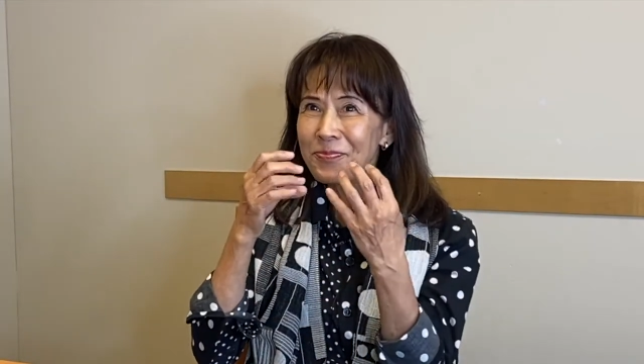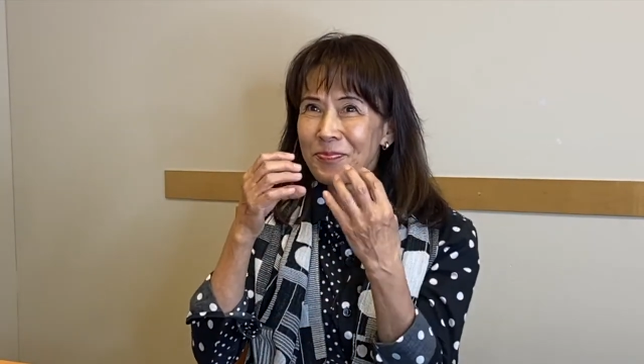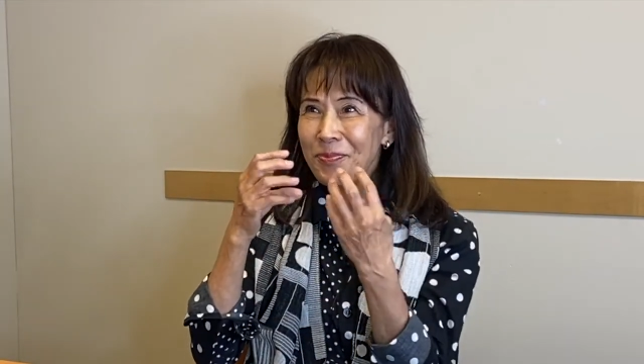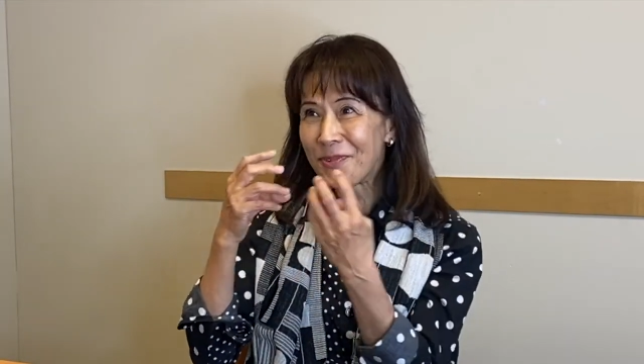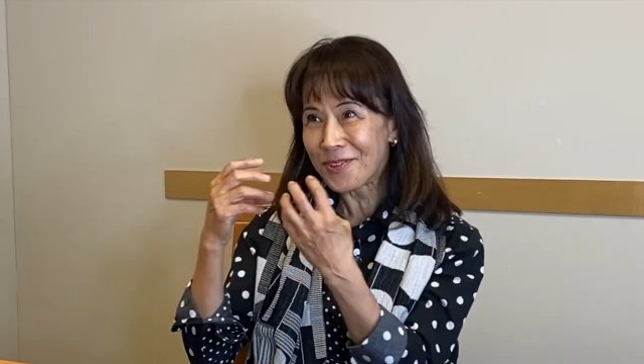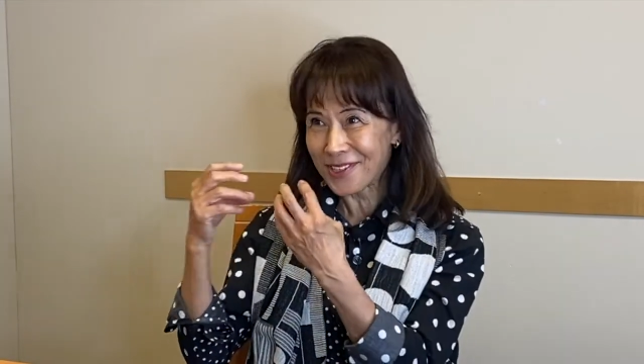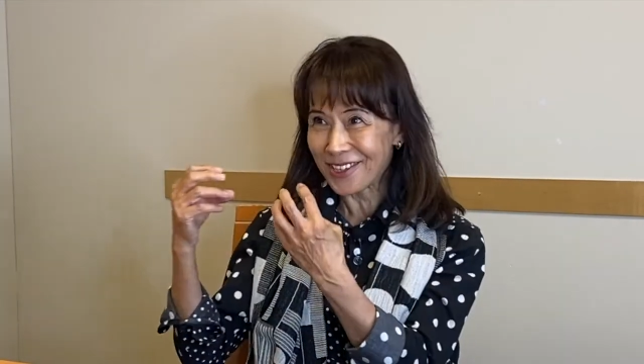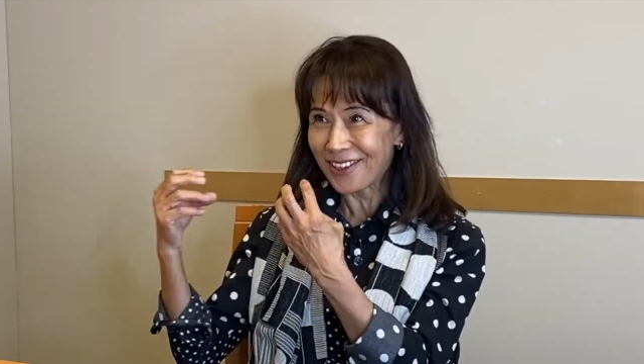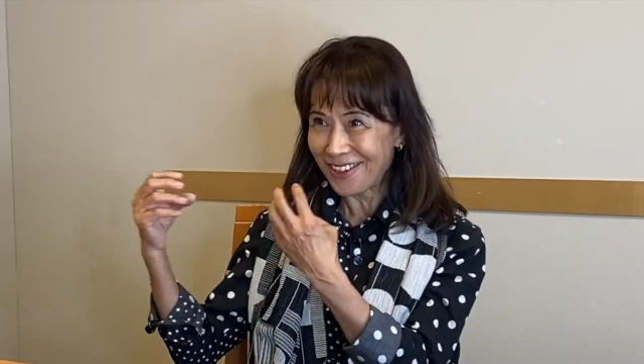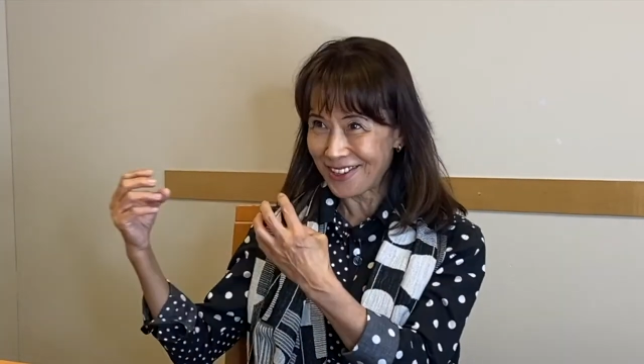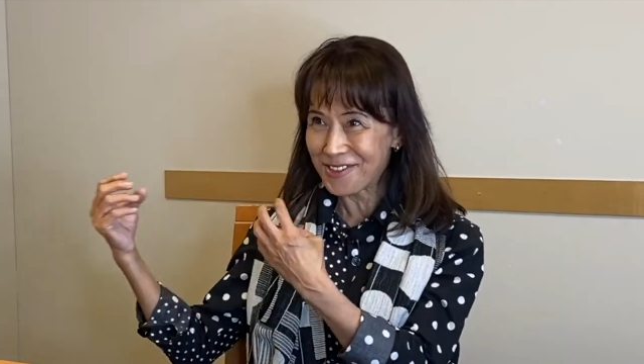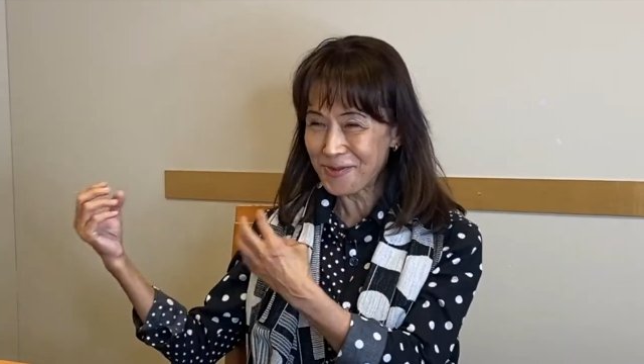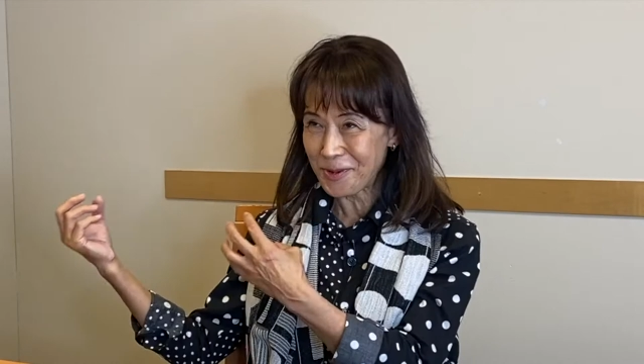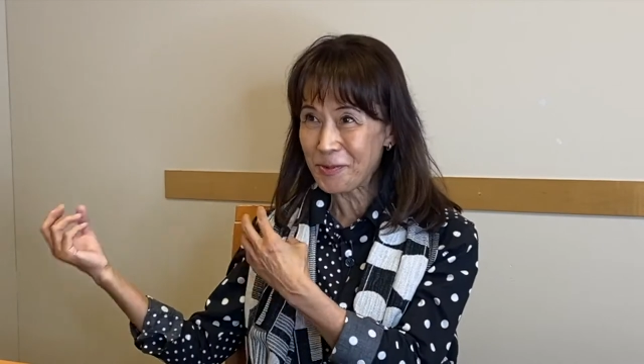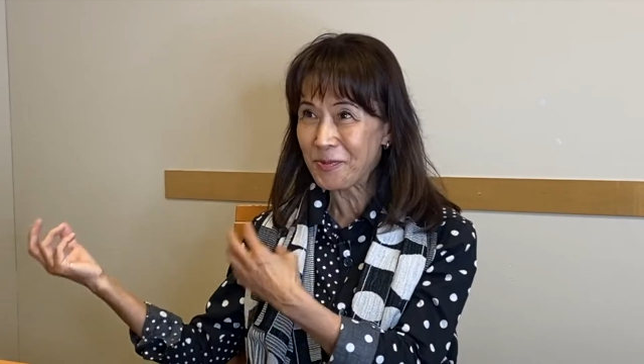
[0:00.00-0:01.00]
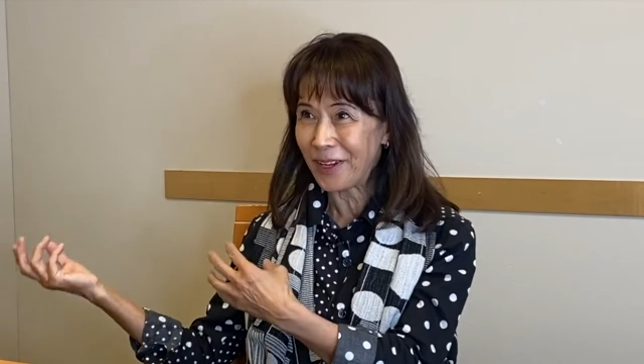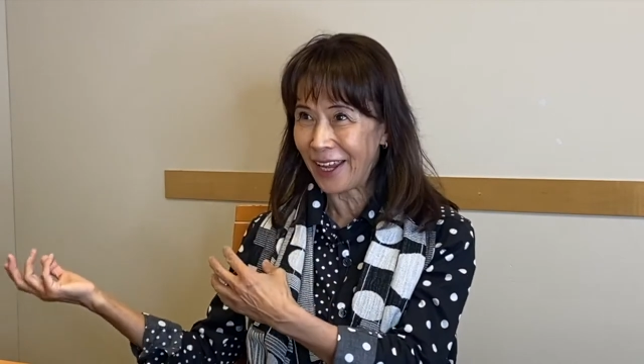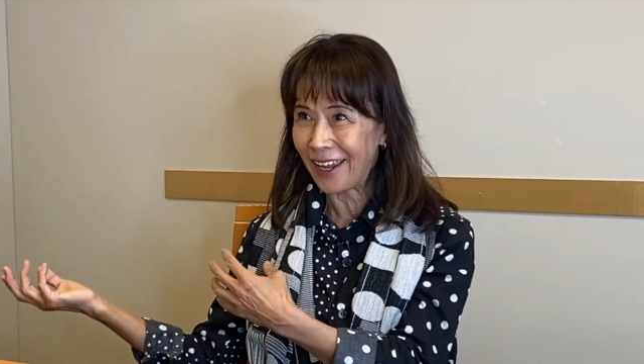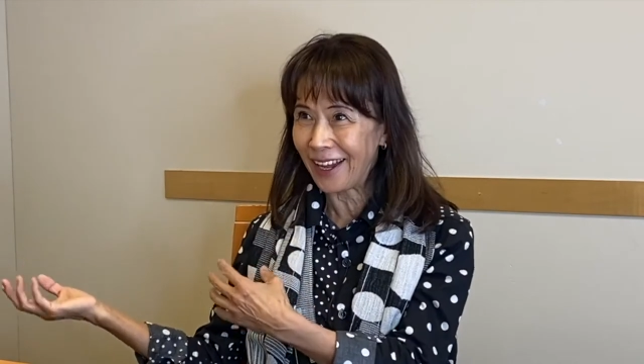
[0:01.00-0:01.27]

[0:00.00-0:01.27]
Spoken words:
music instrument right.